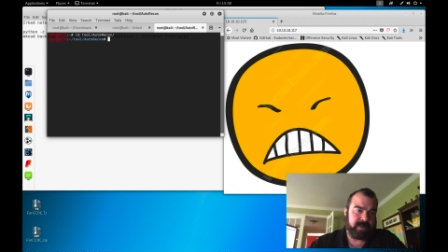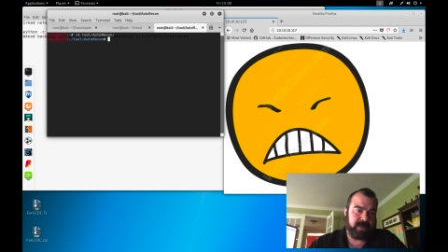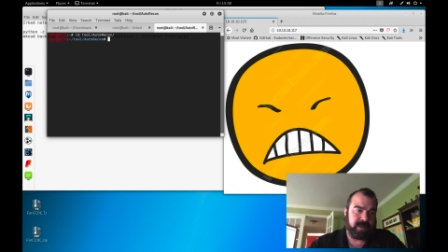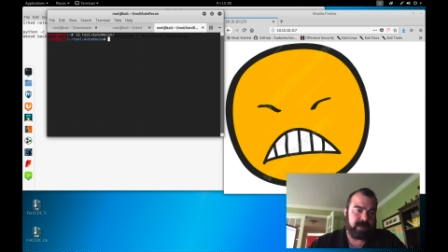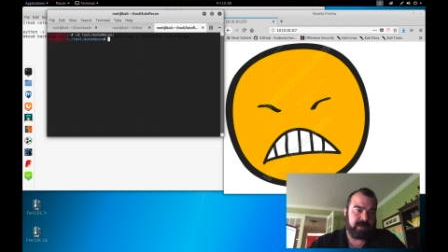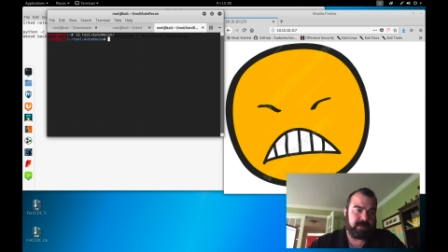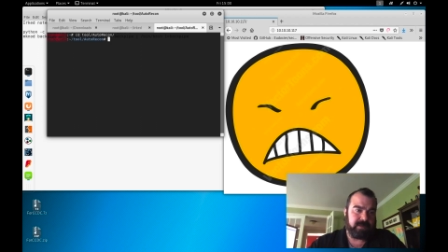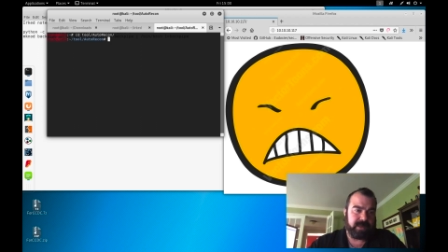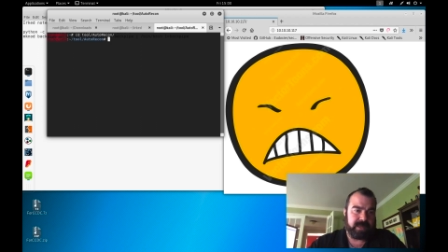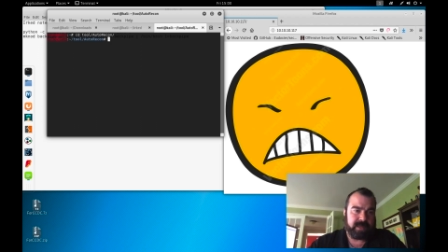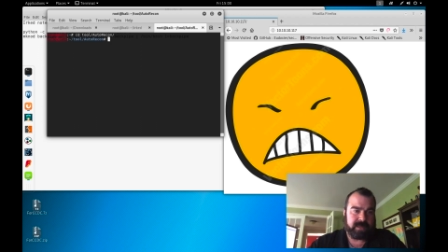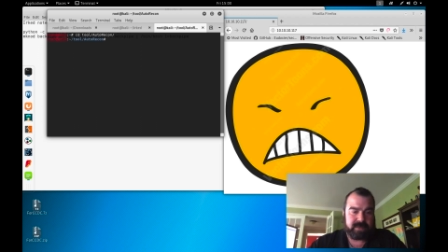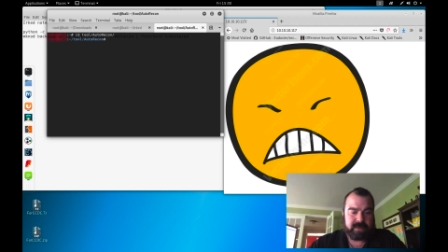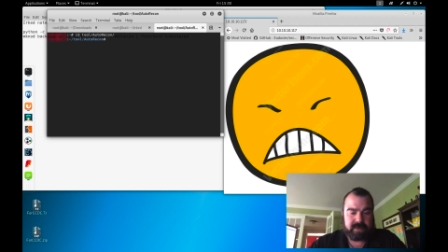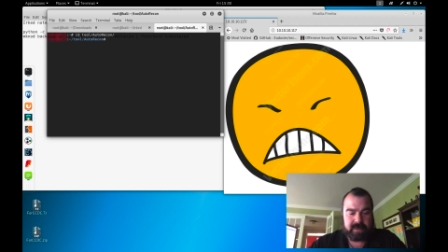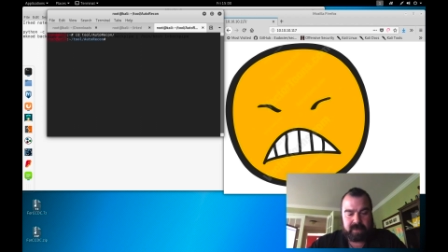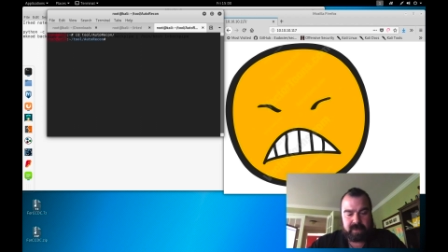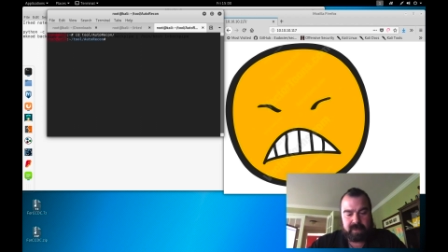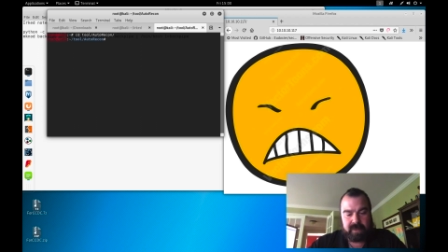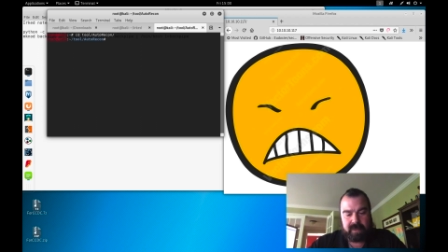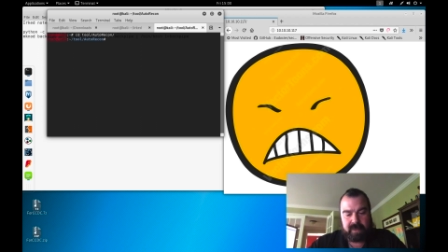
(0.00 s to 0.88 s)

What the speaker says: All right.